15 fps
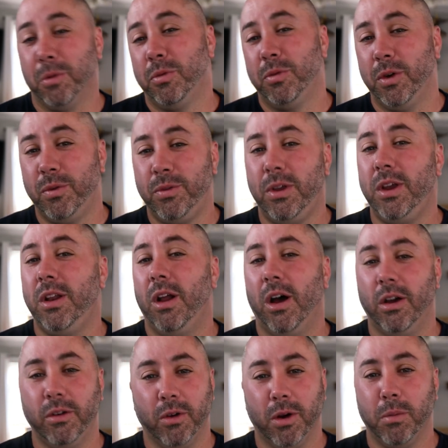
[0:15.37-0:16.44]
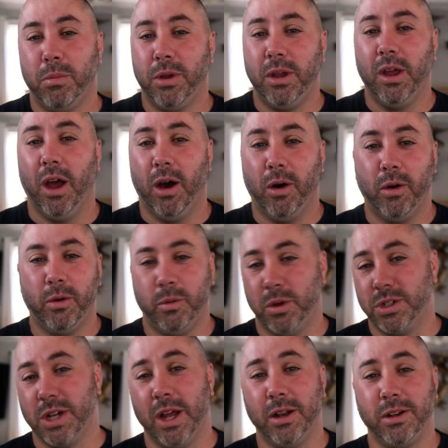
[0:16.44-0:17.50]
1500 PL,
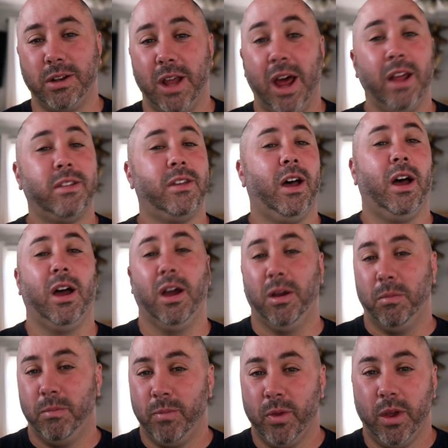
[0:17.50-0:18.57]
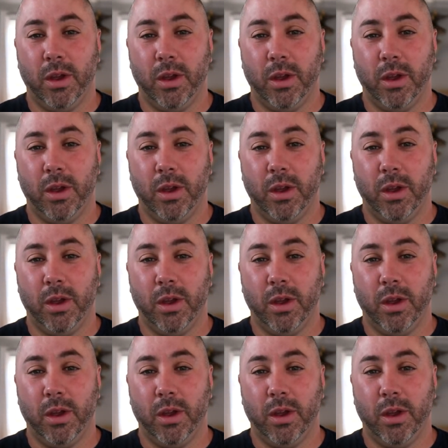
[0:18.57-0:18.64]
which at that time